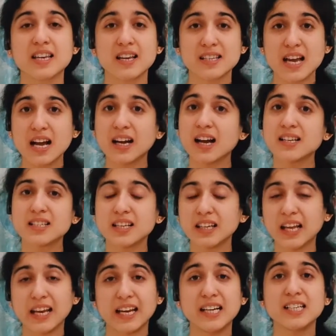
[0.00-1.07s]

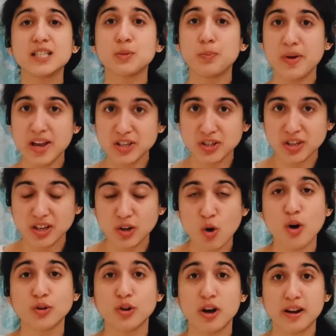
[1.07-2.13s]
Shashankasana creates pressure
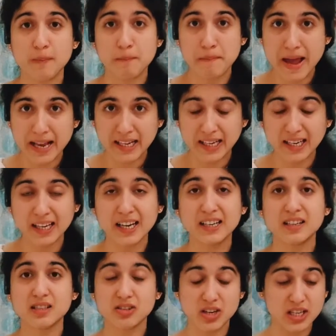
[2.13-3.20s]
on your belly,
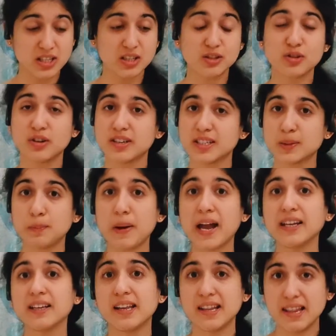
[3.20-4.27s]
it stretches your
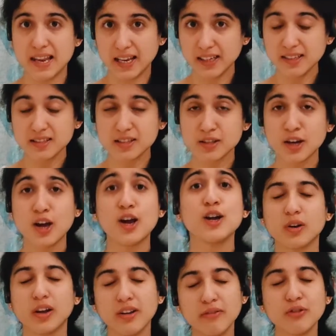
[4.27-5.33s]
spine and legs.
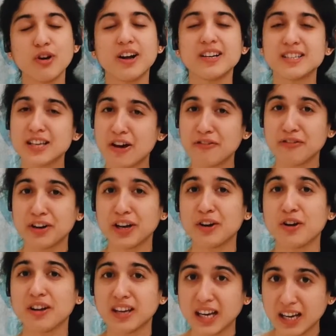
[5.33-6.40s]
So, if you are
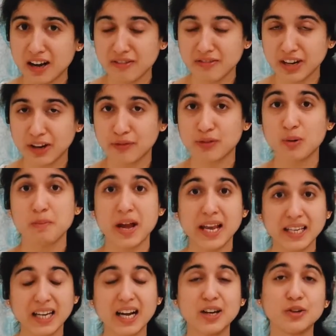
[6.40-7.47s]
suffering or recovering from
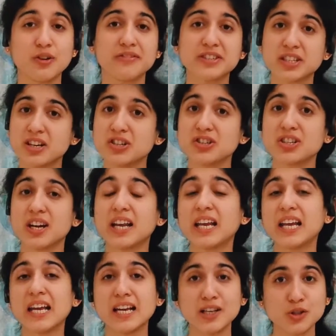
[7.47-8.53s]
any kind of
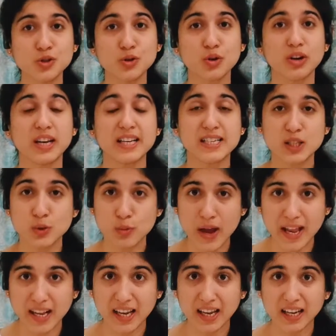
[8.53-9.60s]
surgery, injury,
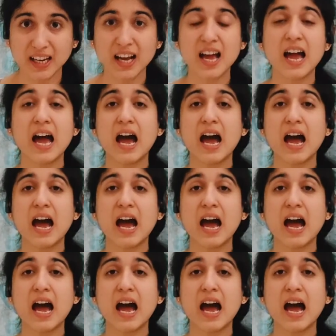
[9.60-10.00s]
swelling,